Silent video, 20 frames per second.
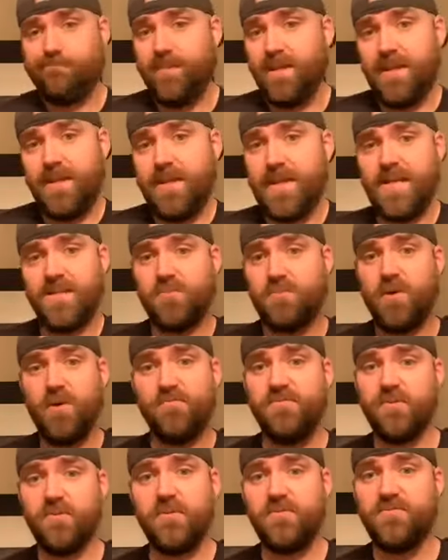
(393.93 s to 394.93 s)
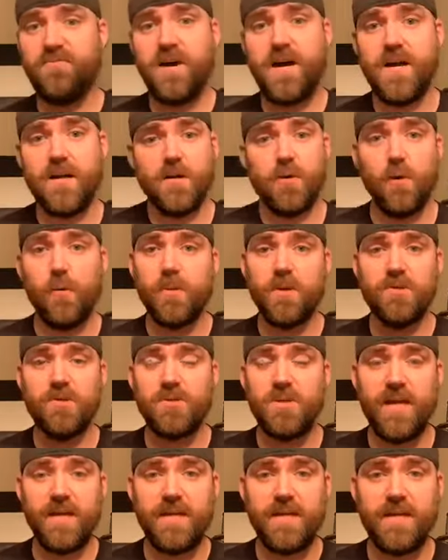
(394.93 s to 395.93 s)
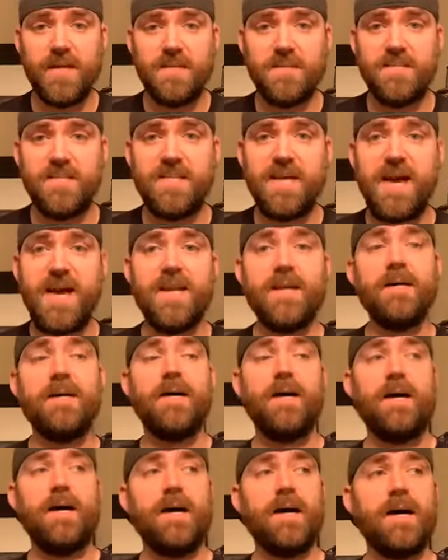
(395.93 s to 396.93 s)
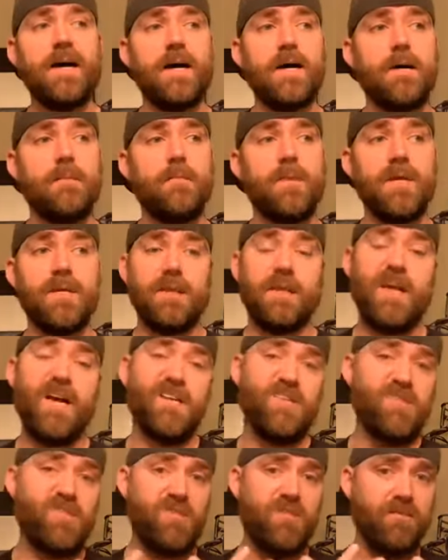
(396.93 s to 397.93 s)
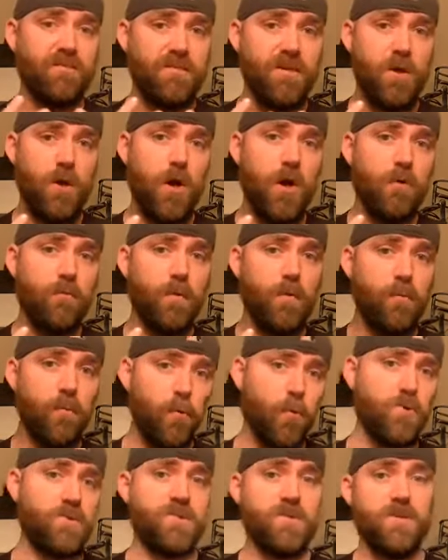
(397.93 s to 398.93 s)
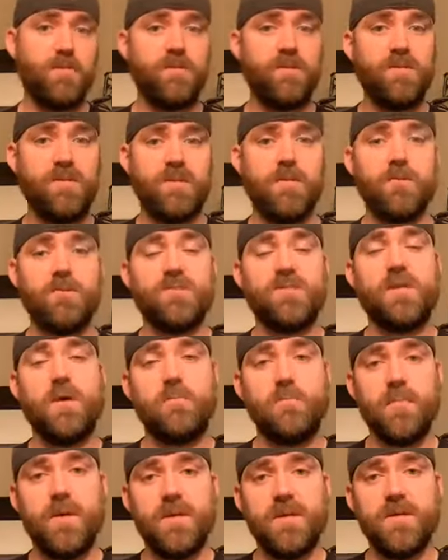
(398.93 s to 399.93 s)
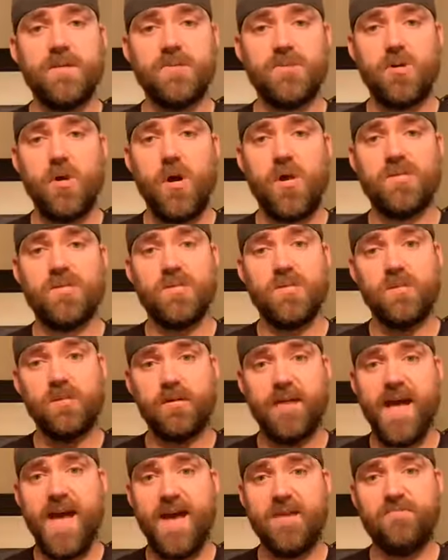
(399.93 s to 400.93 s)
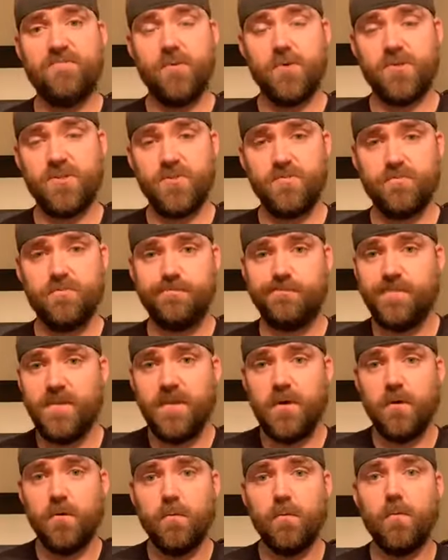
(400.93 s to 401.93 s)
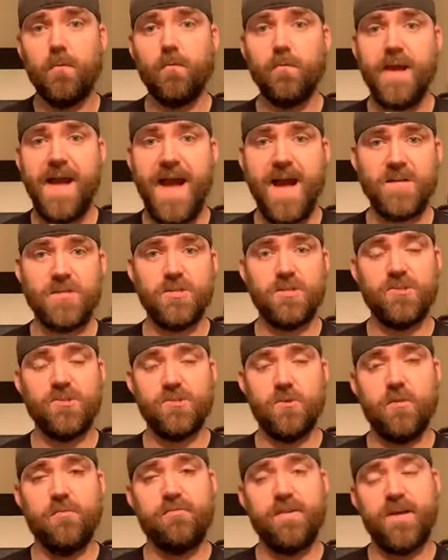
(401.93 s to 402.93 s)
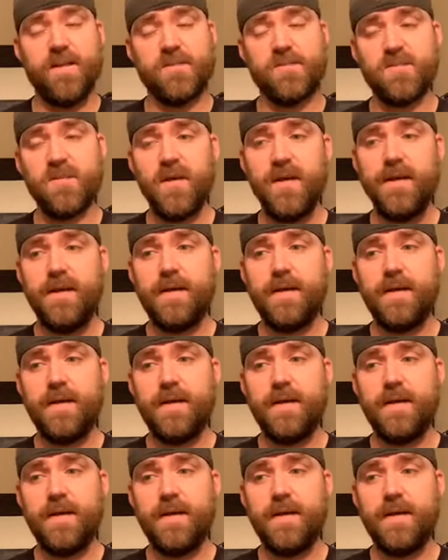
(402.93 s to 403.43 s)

And that's perfectly fine. Nobody's checking into that unless there are reports that a particular supplement is causing adverse, reactions or events.